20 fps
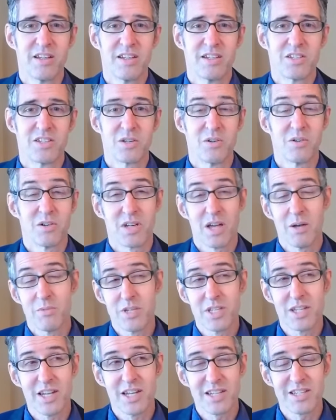So
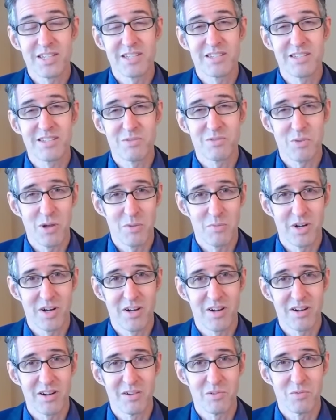come to the next
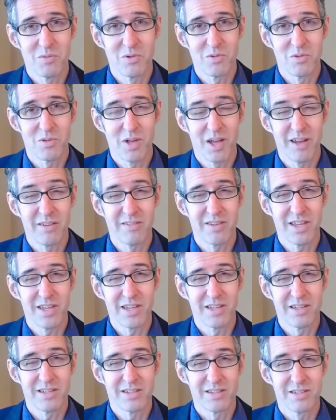webinar. We'll have
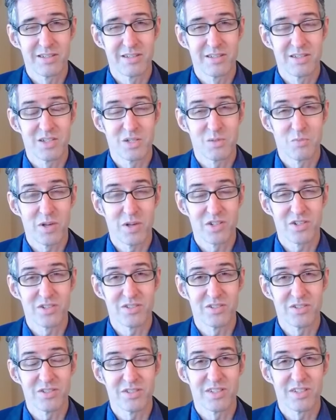a
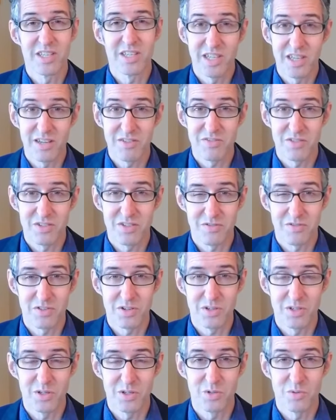special gift
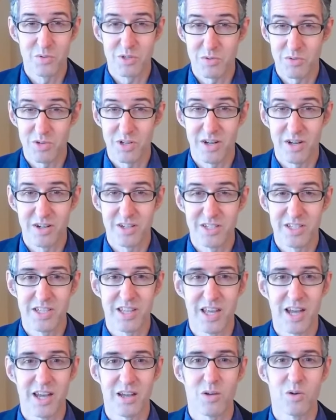for you with regard
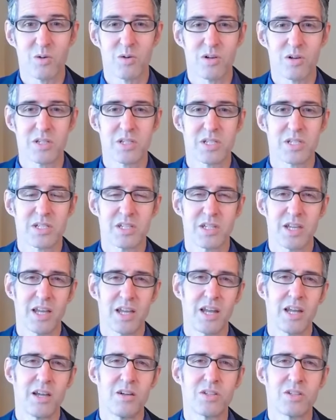to that course.
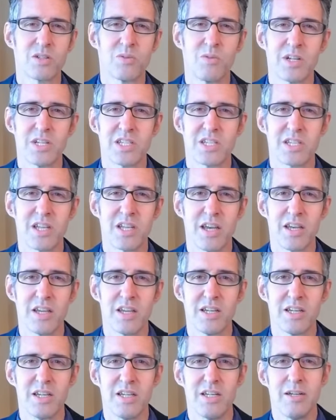And I also want to
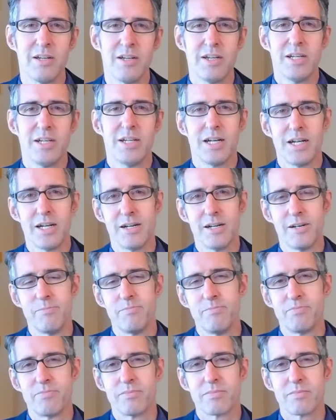say um,